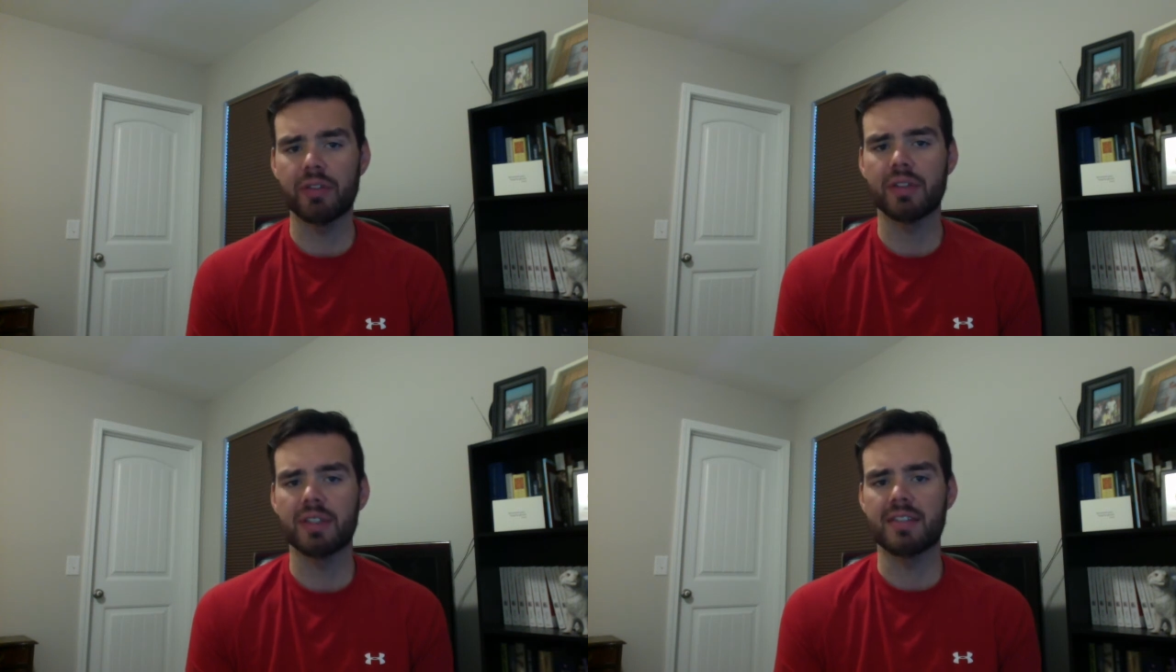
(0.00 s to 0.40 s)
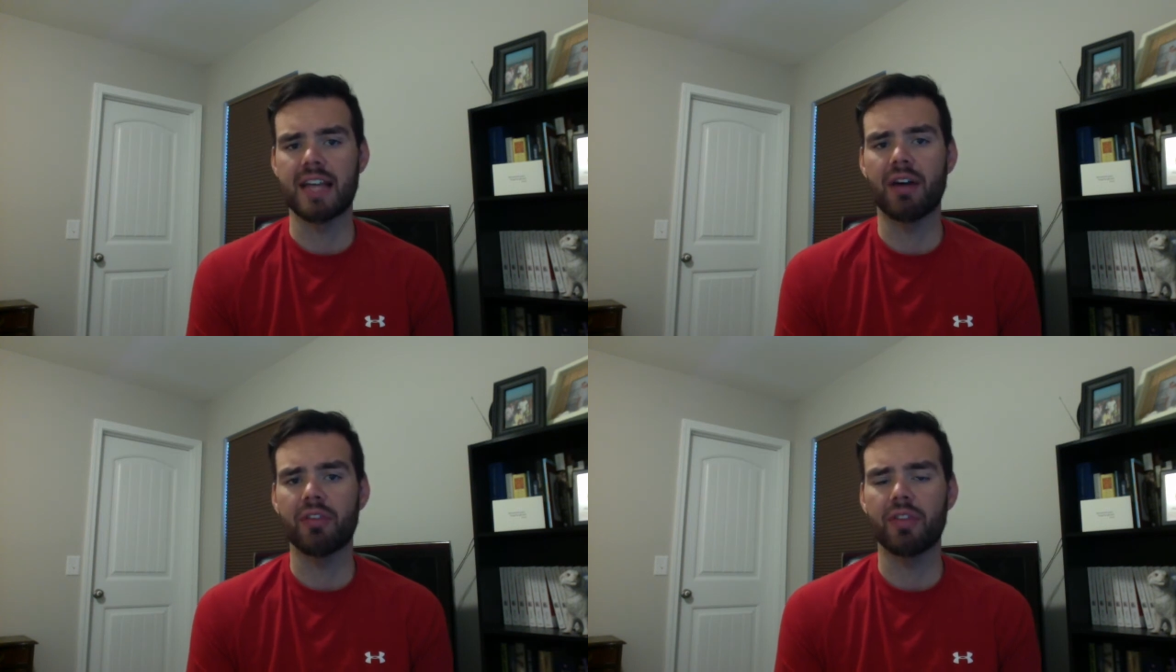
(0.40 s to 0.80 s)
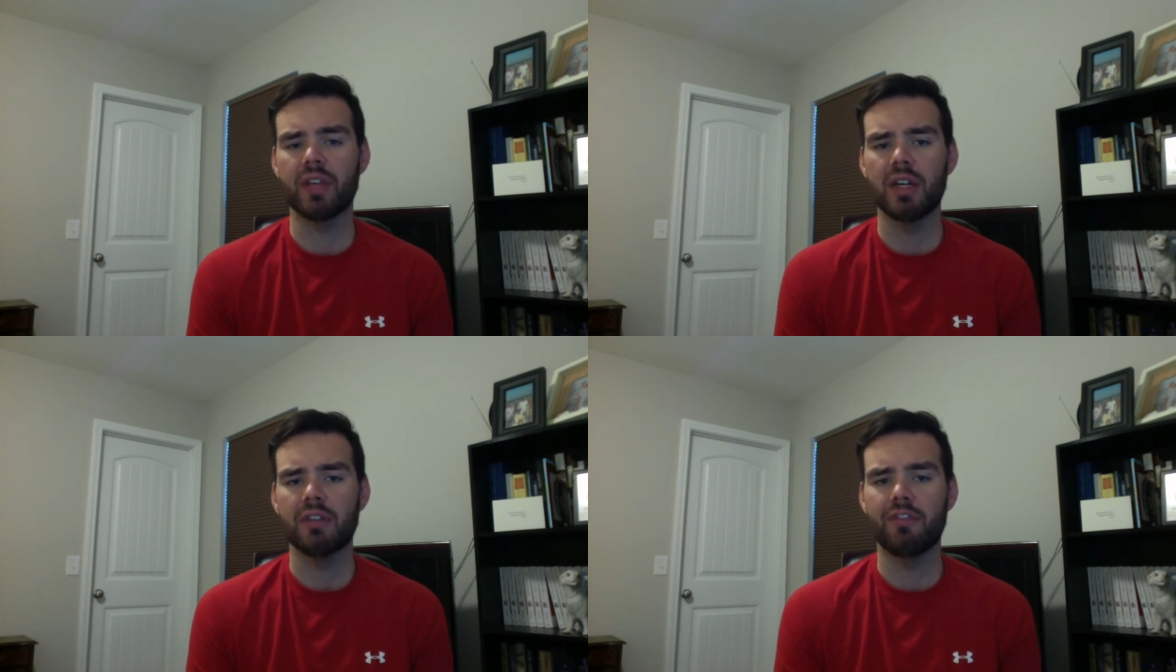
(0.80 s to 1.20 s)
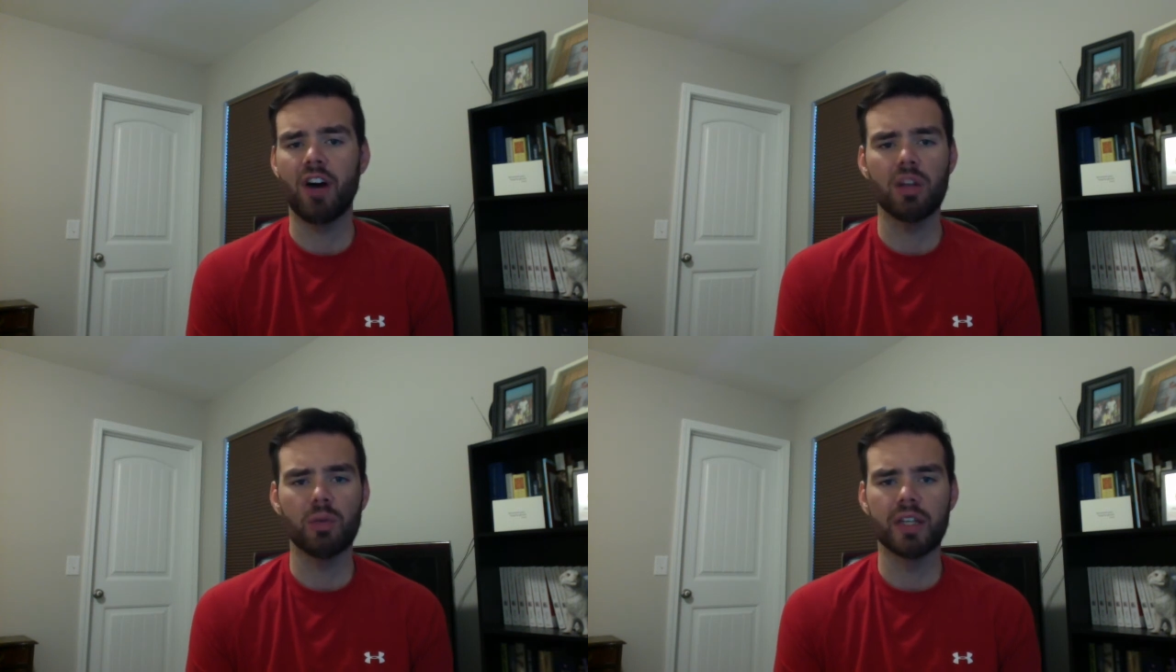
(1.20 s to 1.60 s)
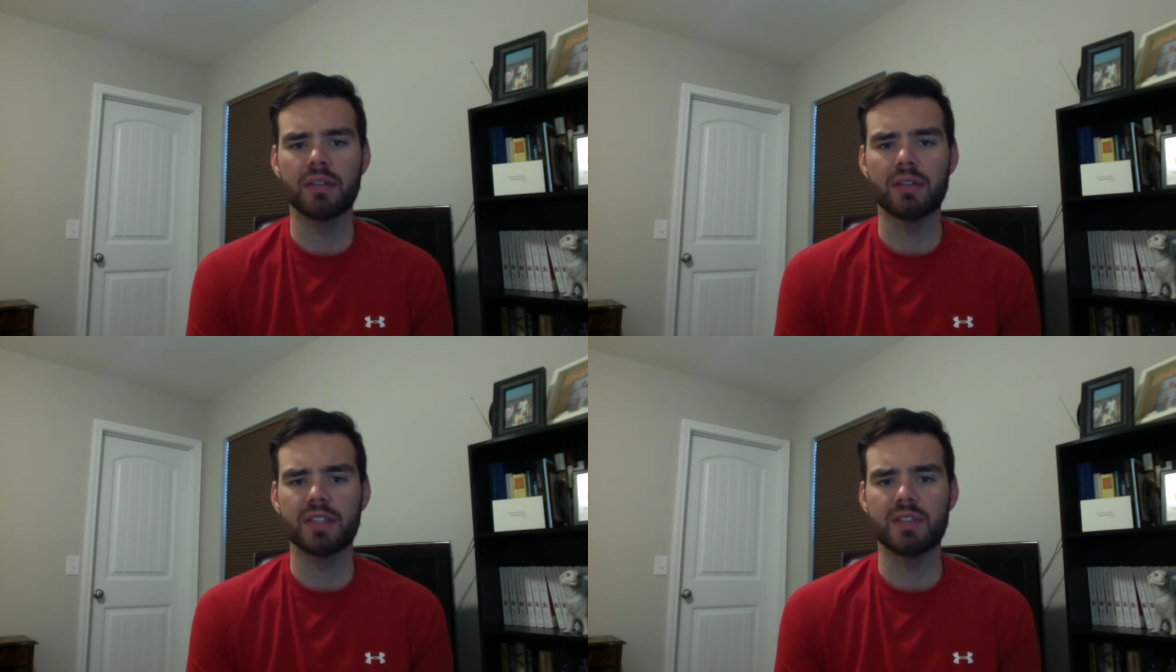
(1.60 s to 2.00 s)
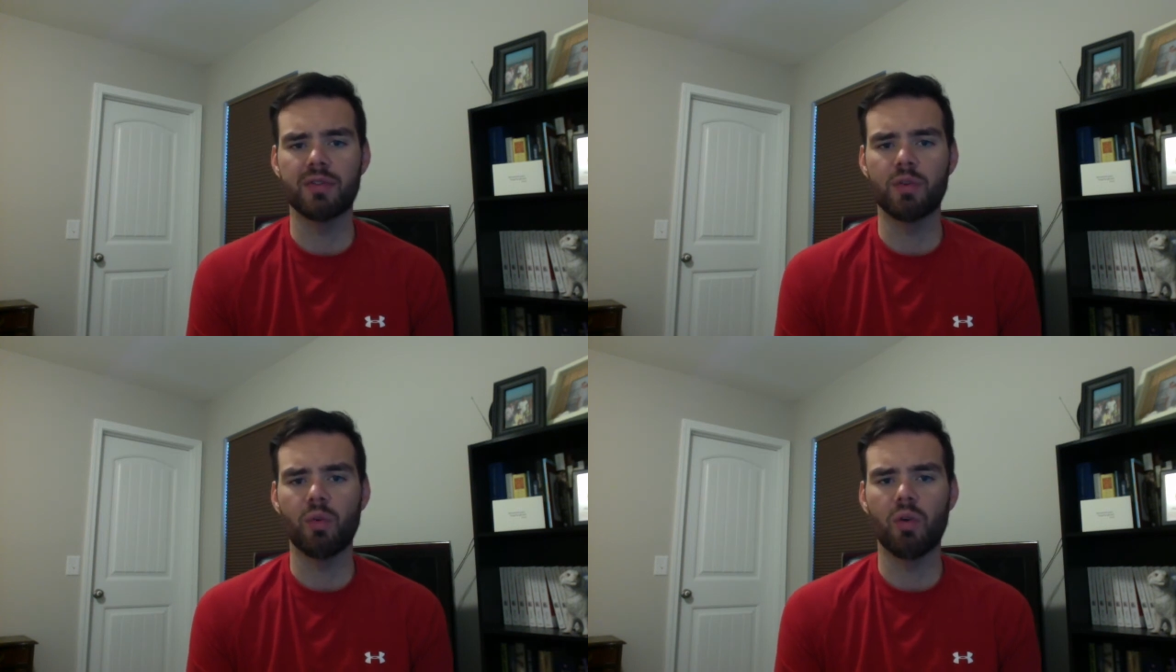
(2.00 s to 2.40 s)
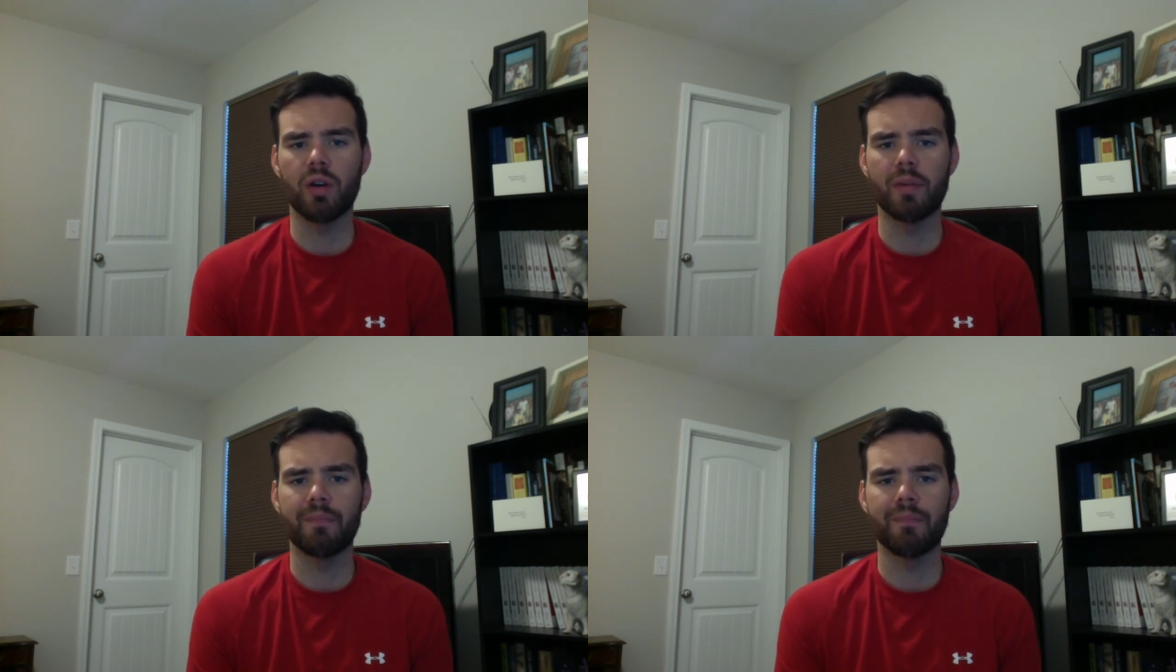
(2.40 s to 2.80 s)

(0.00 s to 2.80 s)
the South following the Civil War.